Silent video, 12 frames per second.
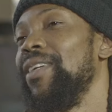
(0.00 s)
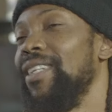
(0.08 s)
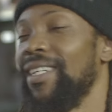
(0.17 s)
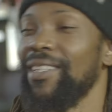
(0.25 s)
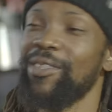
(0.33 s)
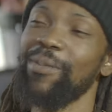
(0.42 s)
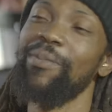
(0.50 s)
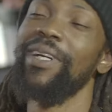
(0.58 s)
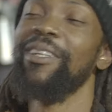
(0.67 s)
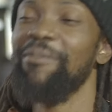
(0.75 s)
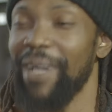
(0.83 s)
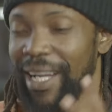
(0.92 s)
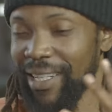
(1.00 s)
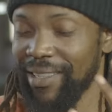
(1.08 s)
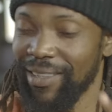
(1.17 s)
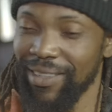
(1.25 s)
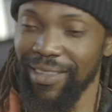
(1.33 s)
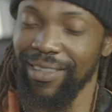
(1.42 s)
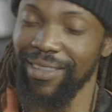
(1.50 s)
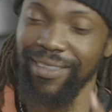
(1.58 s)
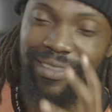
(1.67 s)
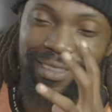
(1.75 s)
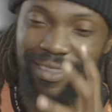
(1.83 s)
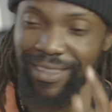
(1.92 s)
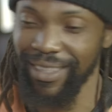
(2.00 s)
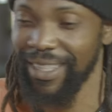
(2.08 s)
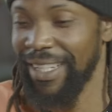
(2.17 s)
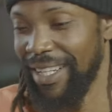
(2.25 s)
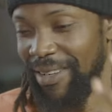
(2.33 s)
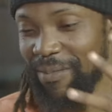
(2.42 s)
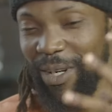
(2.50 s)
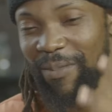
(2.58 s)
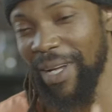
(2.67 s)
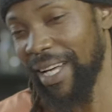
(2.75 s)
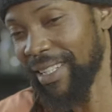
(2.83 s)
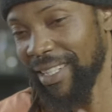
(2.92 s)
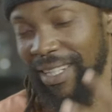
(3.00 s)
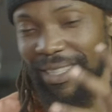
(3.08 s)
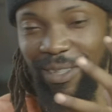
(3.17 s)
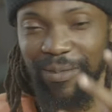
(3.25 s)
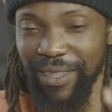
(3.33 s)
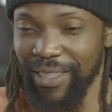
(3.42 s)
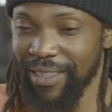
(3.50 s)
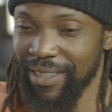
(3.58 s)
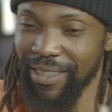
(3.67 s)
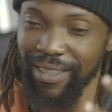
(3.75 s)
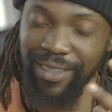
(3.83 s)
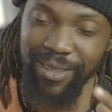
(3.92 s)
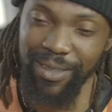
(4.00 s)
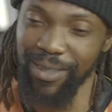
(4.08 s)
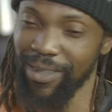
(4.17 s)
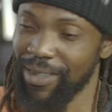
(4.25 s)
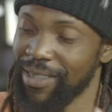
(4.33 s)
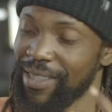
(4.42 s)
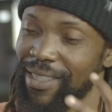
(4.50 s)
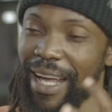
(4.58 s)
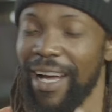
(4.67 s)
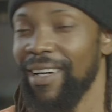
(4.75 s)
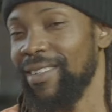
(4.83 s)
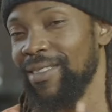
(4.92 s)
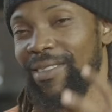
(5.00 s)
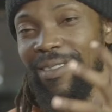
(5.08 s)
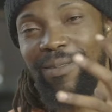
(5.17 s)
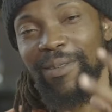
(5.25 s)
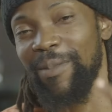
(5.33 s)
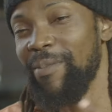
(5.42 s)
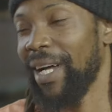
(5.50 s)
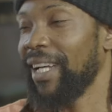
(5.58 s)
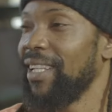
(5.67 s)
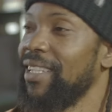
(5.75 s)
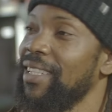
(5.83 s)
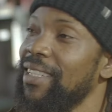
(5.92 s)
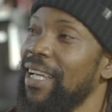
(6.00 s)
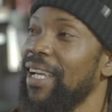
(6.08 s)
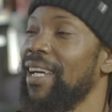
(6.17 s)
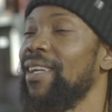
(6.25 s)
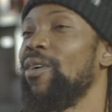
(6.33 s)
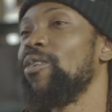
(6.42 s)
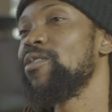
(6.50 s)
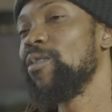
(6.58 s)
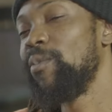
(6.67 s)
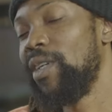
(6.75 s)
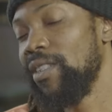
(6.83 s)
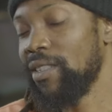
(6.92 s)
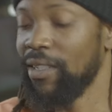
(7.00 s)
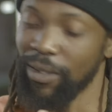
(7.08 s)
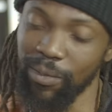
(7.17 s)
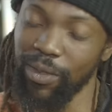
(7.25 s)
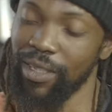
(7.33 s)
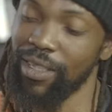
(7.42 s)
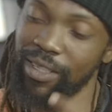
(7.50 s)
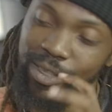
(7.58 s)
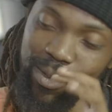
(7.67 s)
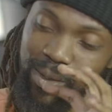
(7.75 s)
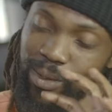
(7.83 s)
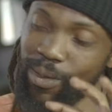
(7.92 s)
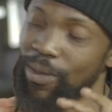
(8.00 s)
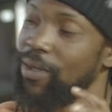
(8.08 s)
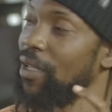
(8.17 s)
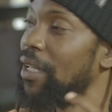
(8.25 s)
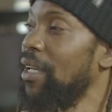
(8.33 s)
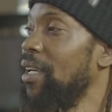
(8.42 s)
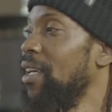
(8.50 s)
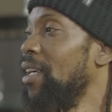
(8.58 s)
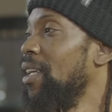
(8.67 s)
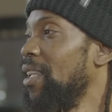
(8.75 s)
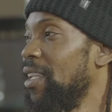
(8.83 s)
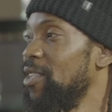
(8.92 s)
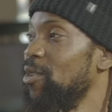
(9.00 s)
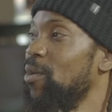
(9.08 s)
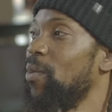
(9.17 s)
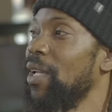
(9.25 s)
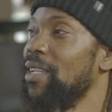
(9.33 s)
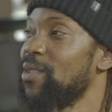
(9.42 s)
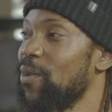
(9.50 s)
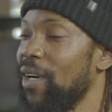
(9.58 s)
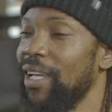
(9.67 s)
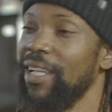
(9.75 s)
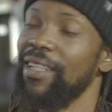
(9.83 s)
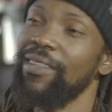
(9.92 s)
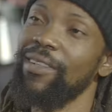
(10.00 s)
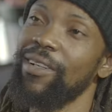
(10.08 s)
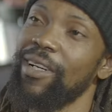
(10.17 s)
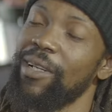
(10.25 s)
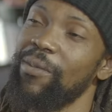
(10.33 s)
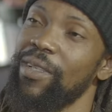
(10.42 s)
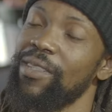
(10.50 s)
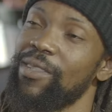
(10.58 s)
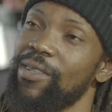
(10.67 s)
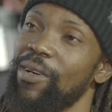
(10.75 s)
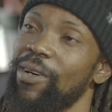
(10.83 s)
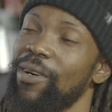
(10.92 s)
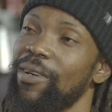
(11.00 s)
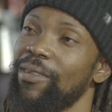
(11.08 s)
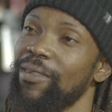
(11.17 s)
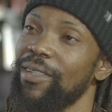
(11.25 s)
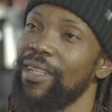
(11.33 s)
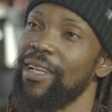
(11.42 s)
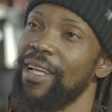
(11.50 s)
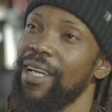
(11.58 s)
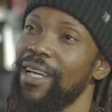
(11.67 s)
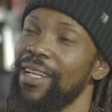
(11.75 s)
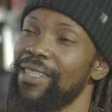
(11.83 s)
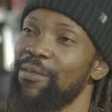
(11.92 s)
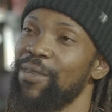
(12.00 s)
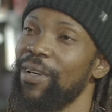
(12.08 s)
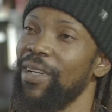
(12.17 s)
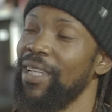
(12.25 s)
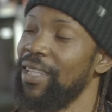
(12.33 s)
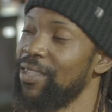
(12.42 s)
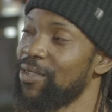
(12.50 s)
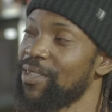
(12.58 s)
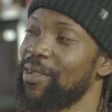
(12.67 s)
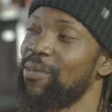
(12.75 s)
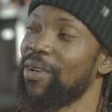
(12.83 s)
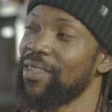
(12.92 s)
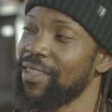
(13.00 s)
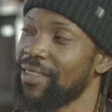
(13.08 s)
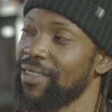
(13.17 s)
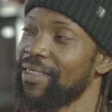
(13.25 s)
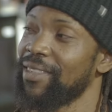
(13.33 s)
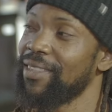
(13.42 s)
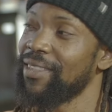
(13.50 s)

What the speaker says: We needed to bring back, you know, bring back the different, you know, styles from back in the day and also merge them with the new place we're in. You know what I mean? So it's a very interesting project.